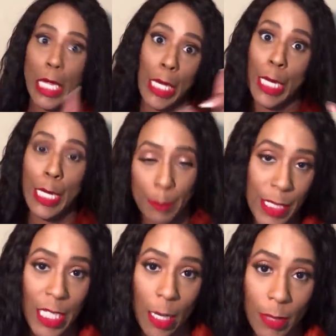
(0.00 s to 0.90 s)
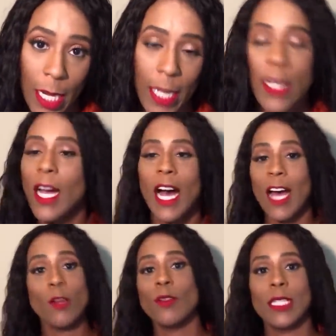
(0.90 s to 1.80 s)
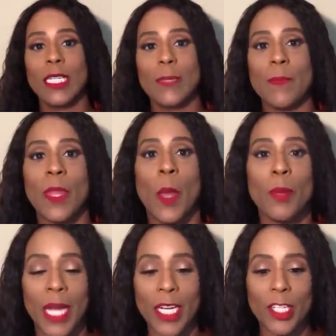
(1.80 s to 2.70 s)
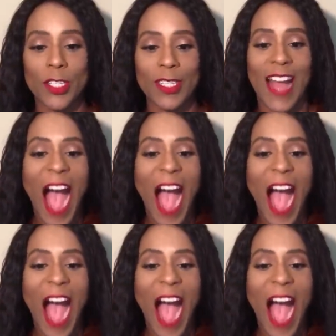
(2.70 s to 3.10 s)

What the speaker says: Let me stop lying. I don't clean, but I cook.